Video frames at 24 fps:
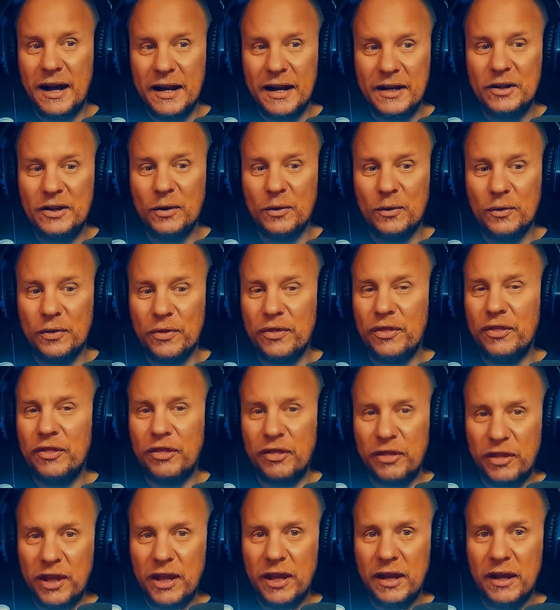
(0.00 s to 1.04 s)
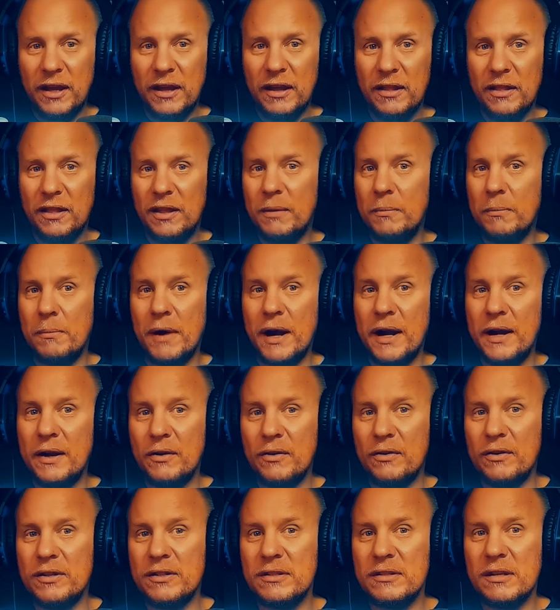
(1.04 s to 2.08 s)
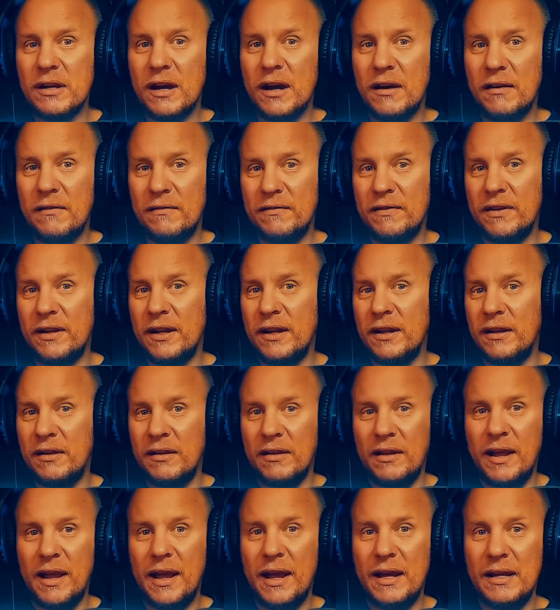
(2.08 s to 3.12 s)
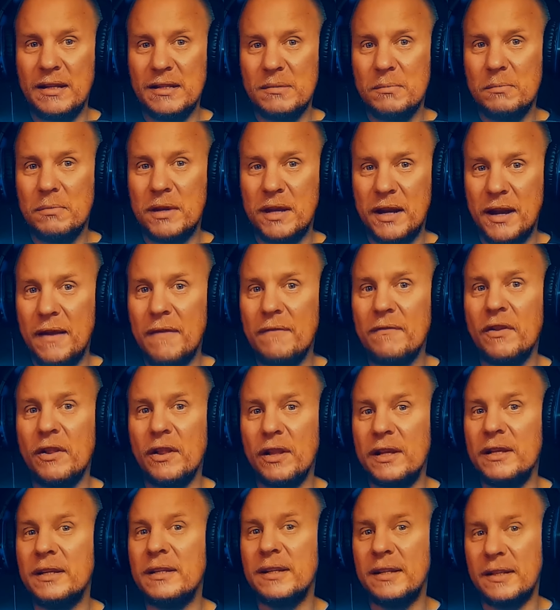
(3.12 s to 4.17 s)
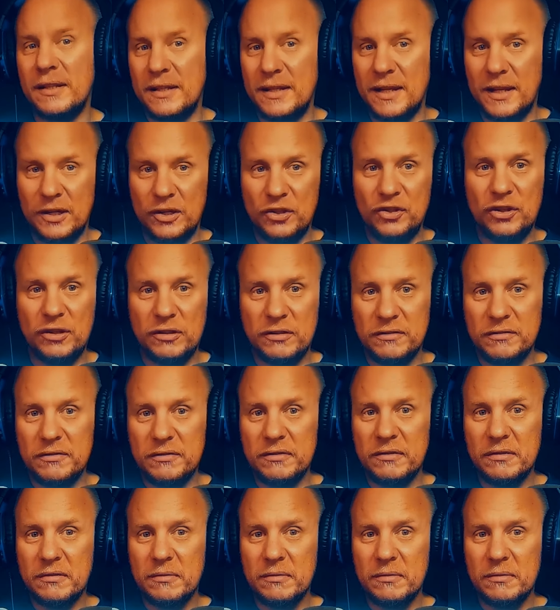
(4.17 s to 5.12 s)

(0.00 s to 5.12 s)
don't think that Microsoft has benevolent intentions.